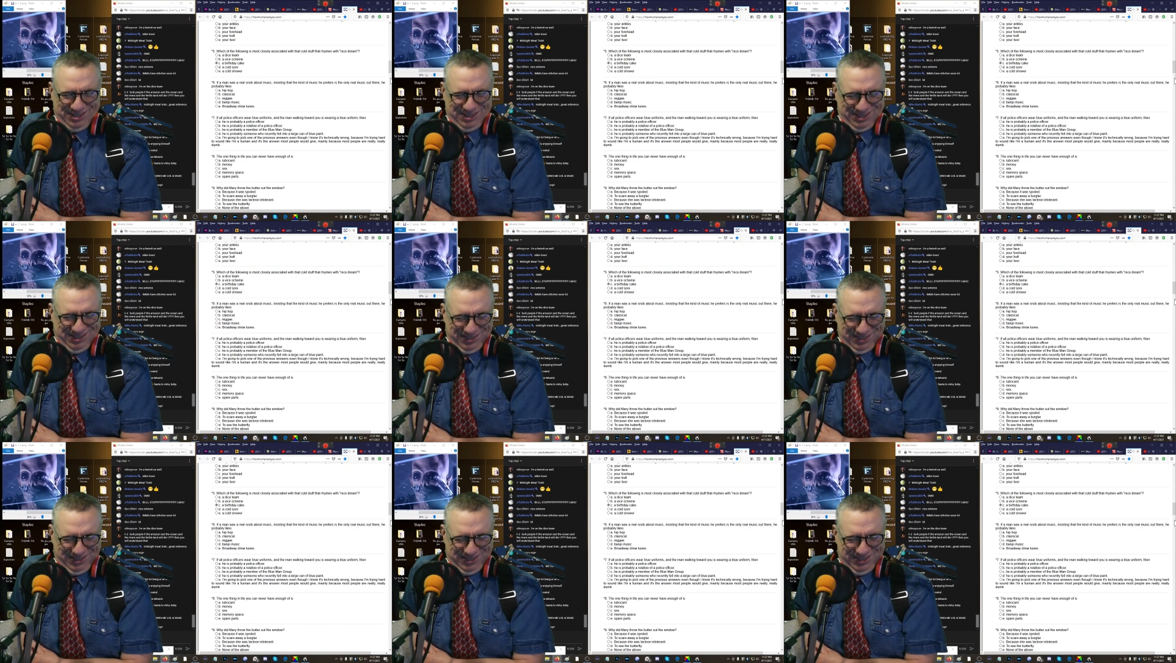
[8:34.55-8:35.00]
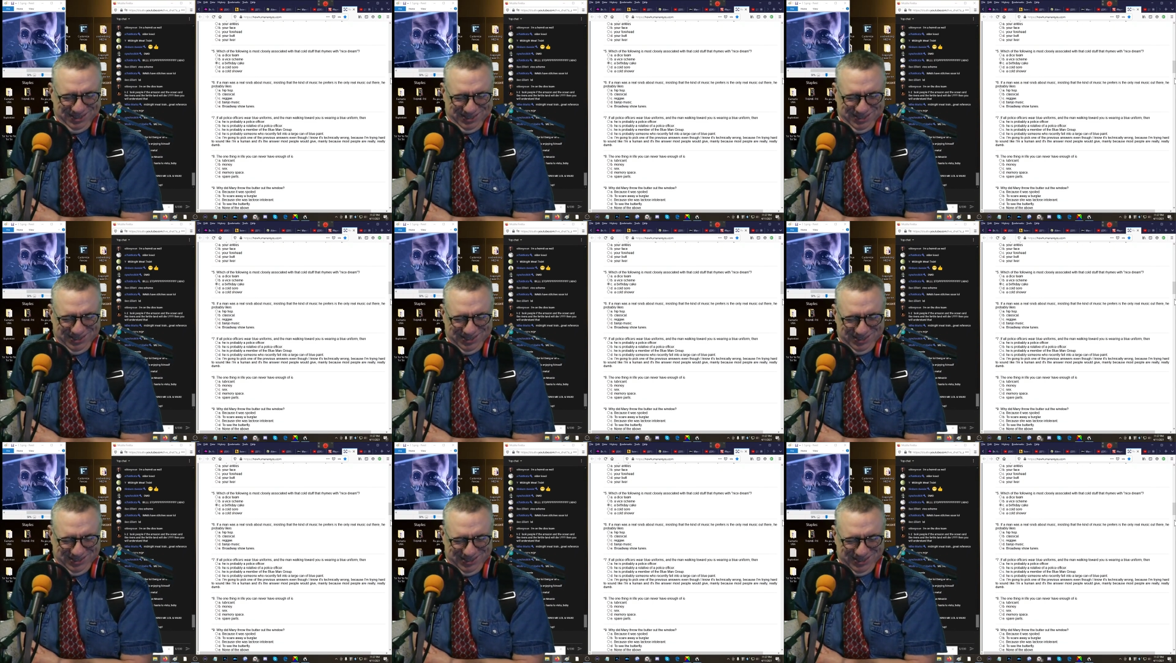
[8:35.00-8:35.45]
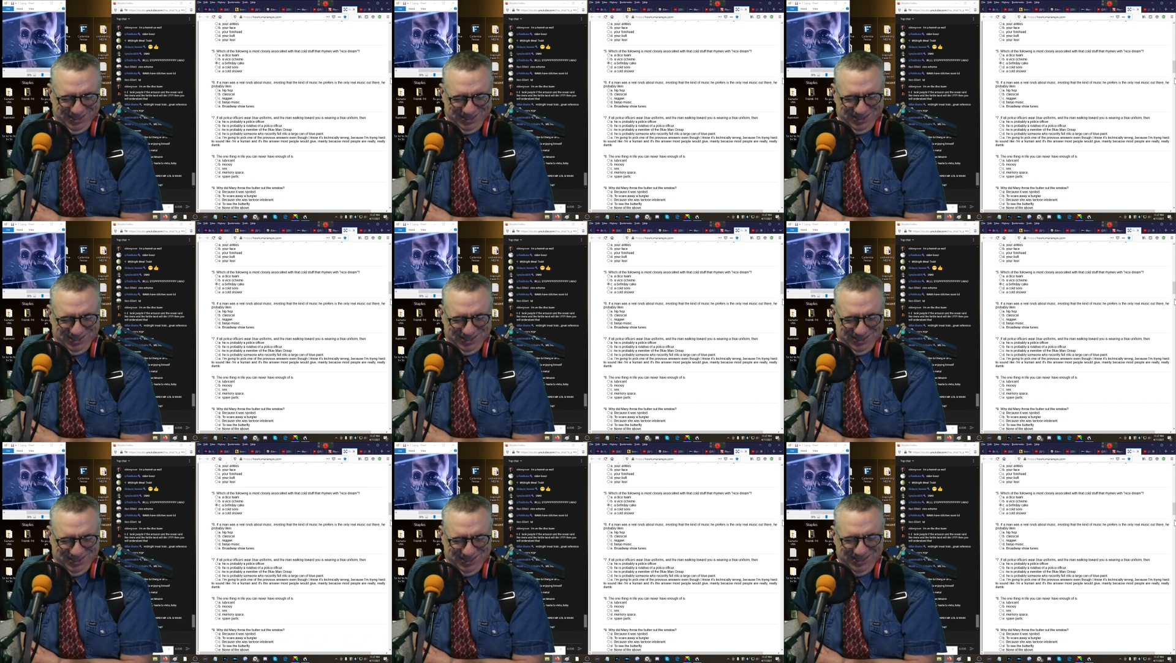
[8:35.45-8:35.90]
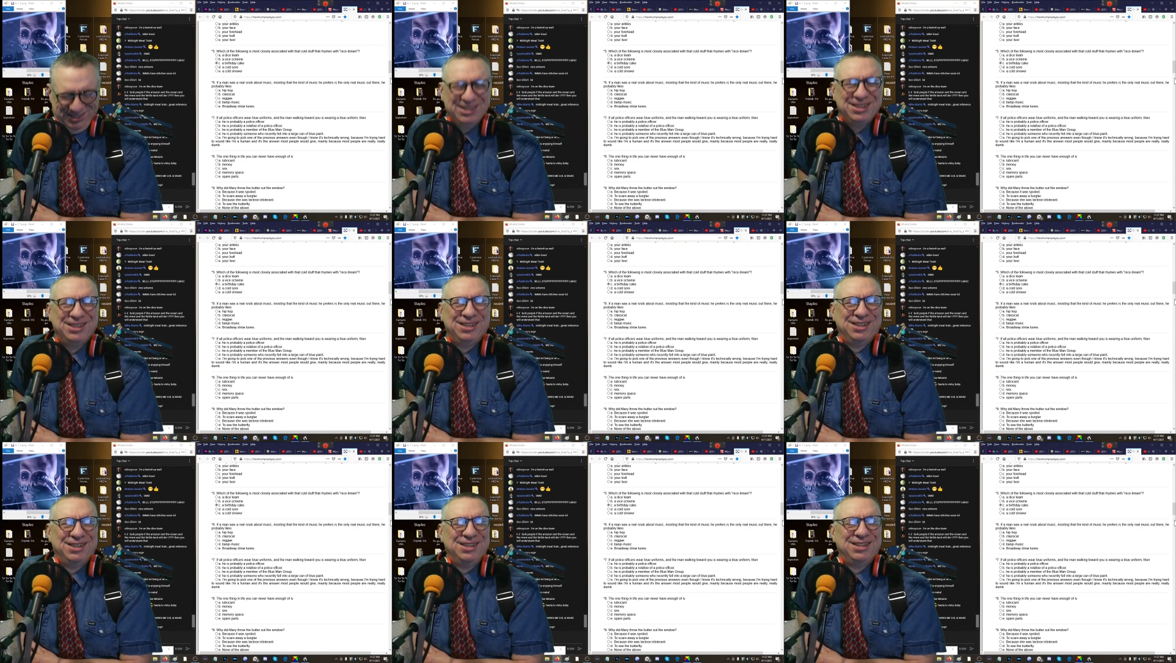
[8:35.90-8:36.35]

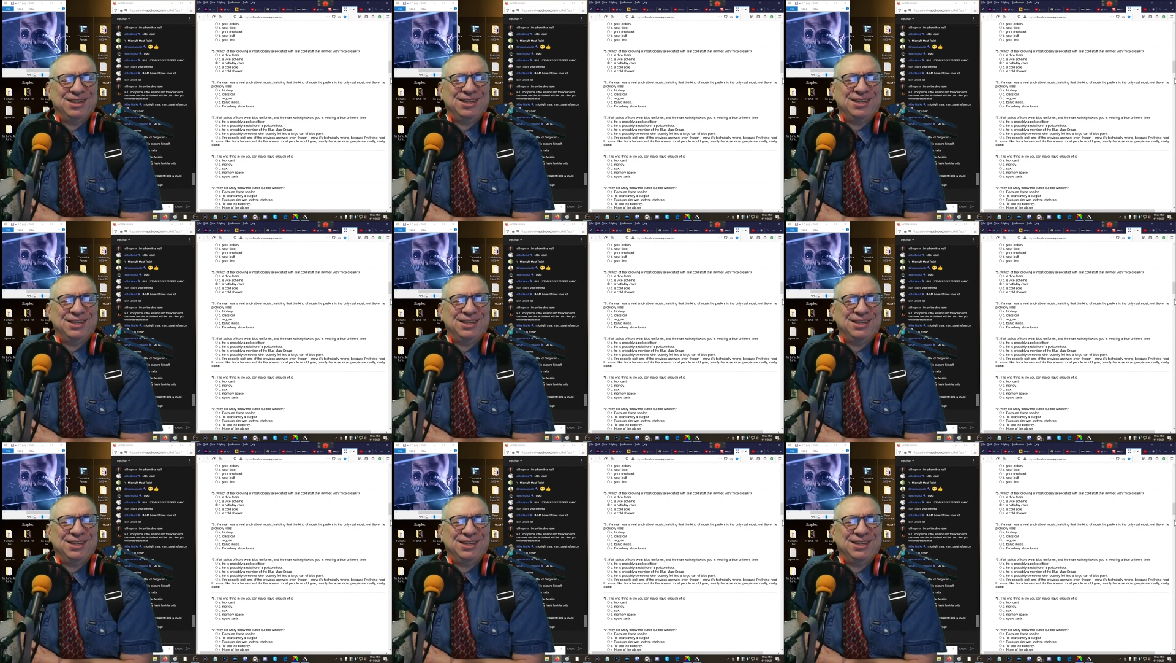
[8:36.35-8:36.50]
[no speech]